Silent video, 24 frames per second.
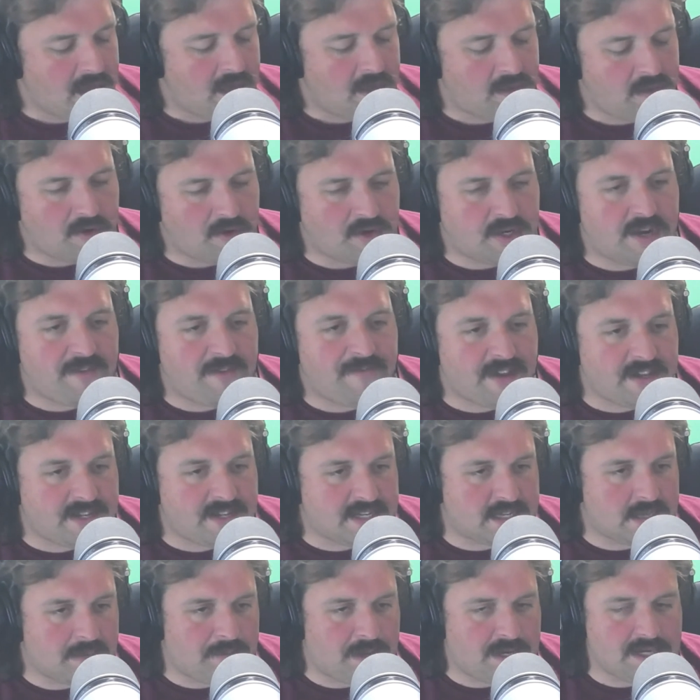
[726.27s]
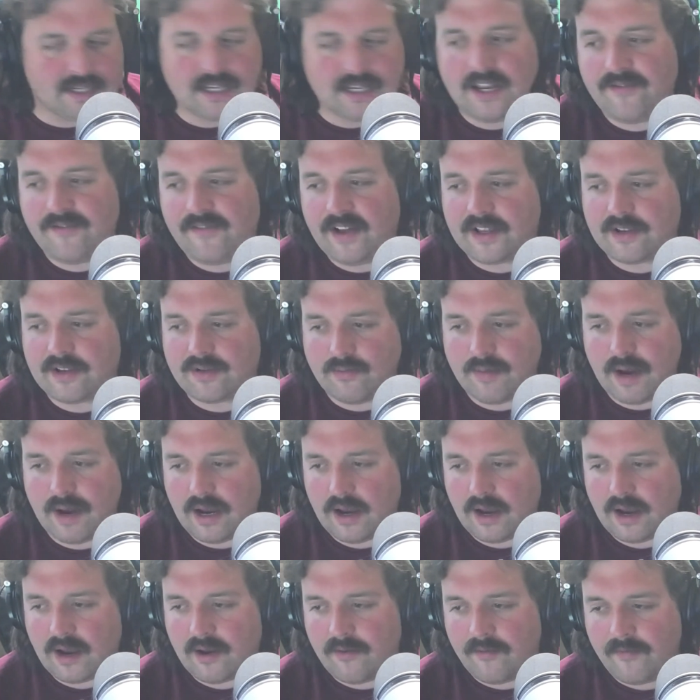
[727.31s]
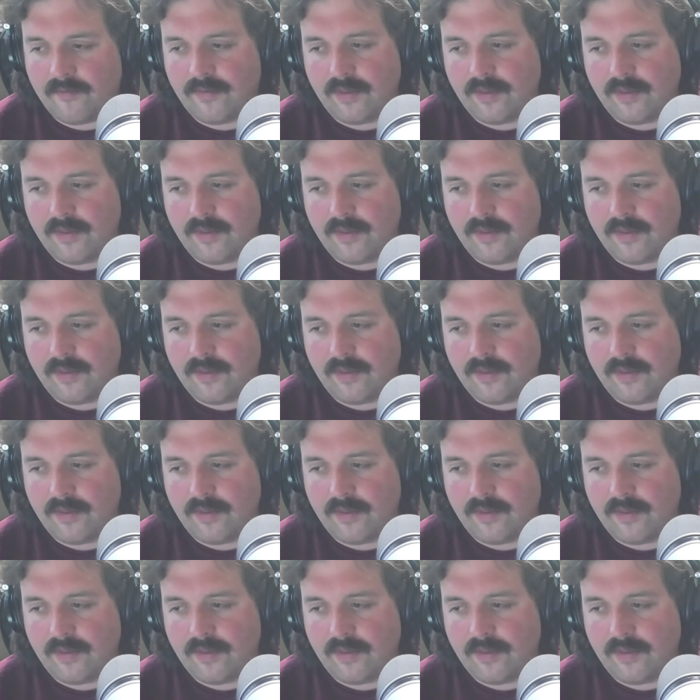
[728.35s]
Their defense is the best defense remaining.